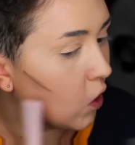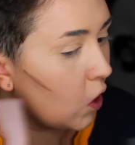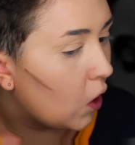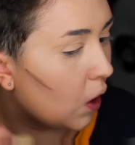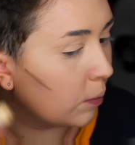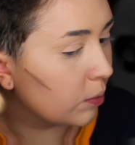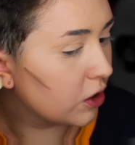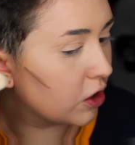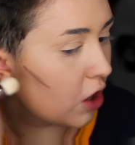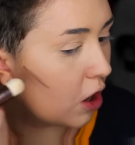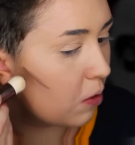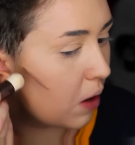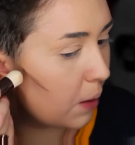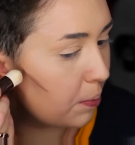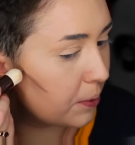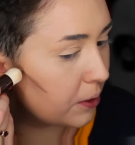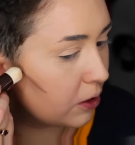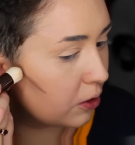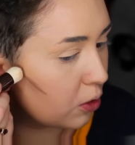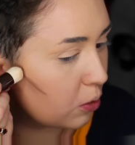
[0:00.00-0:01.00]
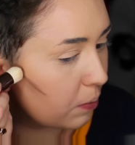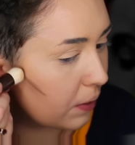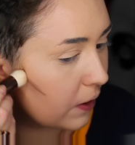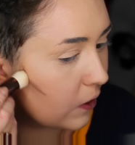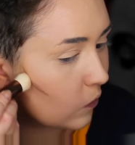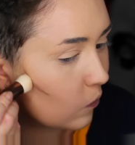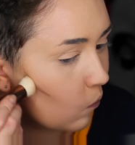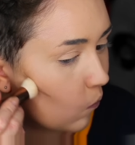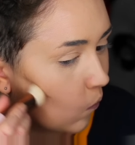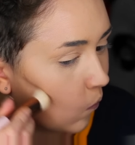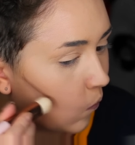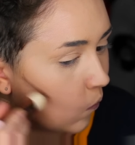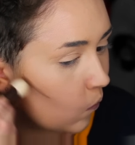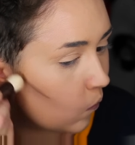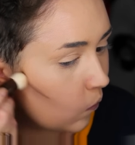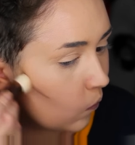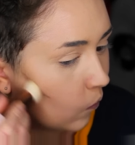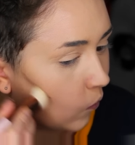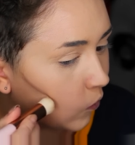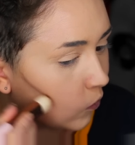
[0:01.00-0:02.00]
I'm going to go up a little bit,
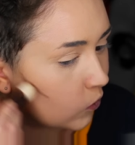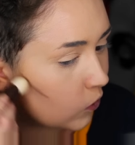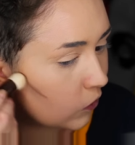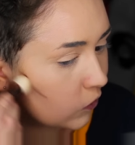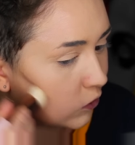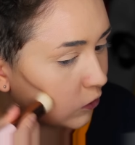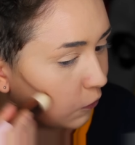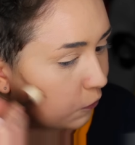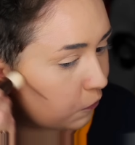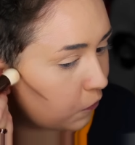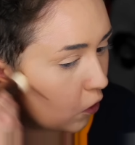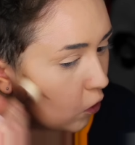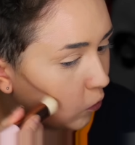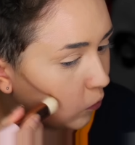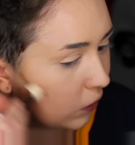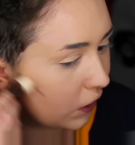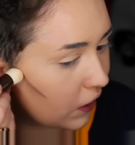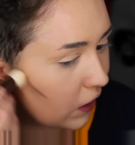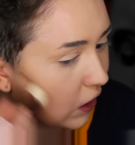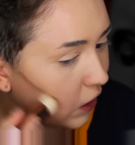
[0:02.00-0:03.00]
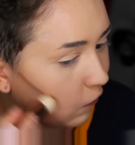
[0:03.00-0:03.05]
just to fool